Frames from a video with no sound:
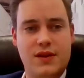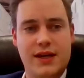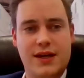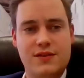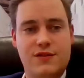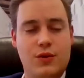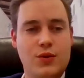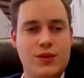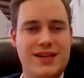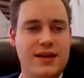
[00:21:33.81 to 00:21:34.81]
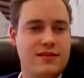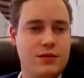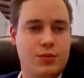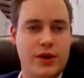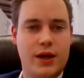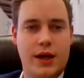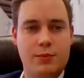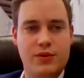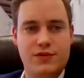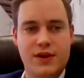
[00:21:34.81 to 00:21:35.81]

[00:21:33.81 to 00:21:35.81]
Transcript: like us to only 19.9%.